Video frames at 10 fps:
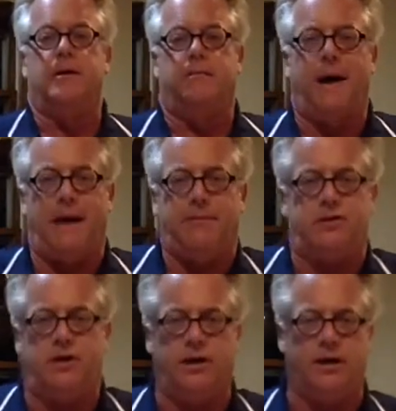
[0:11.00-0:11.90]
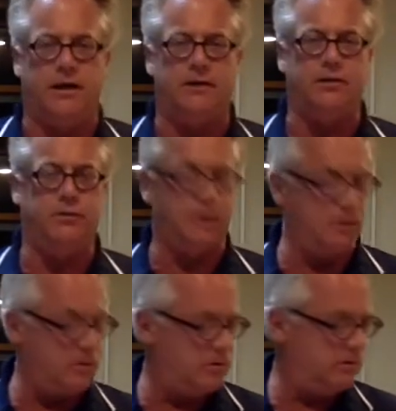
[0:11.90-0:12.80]
Papa G, and you
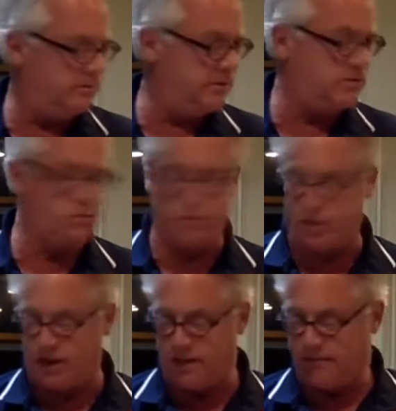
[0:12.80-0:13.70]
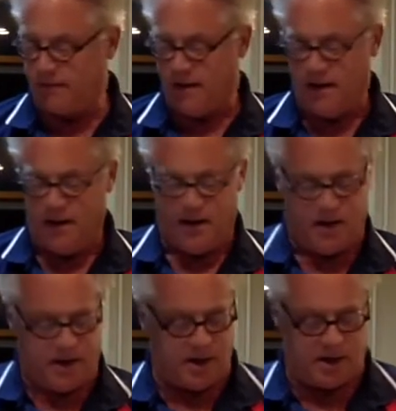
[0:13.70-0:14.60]
know Mr. G.
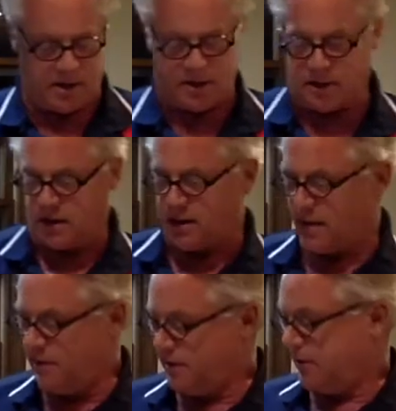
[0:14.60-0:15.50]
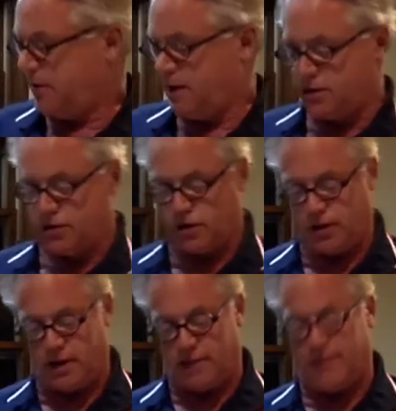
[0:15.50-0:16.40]
And I'm here today to show you
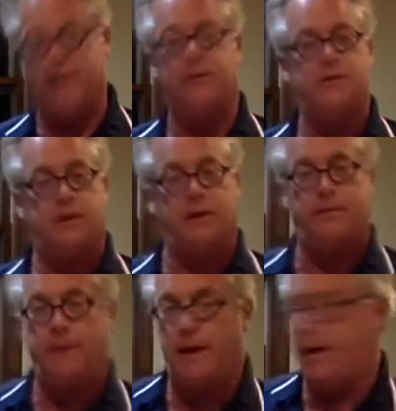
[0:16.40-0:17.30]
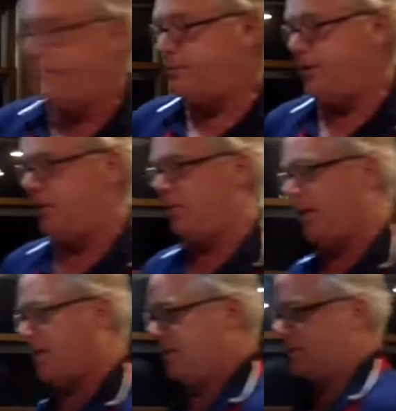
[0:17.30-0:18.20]
how to make a cherry pie. Pretty quick and